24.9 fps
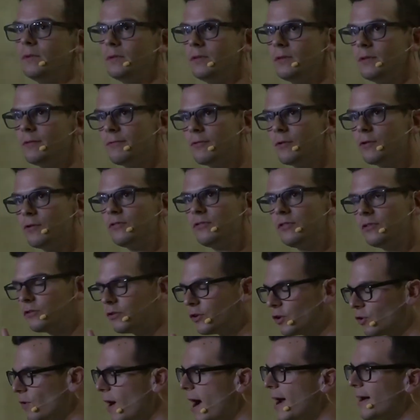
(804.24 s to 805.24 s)
The first is
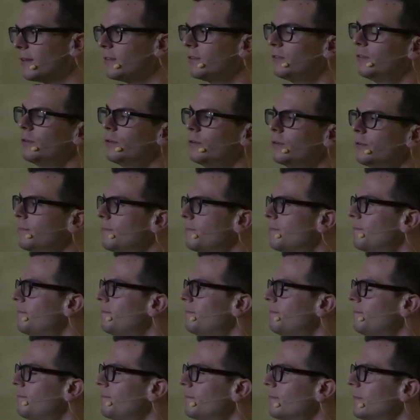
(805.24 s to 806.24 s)
gratitude.
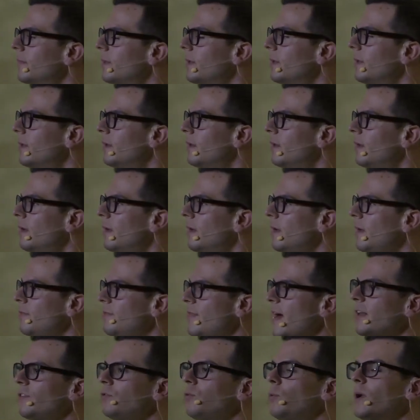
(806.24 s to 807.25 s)

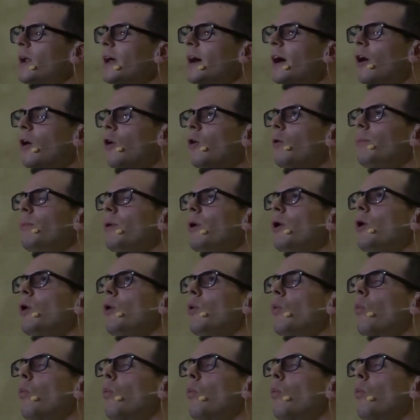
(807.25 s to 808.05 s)
That's what I hope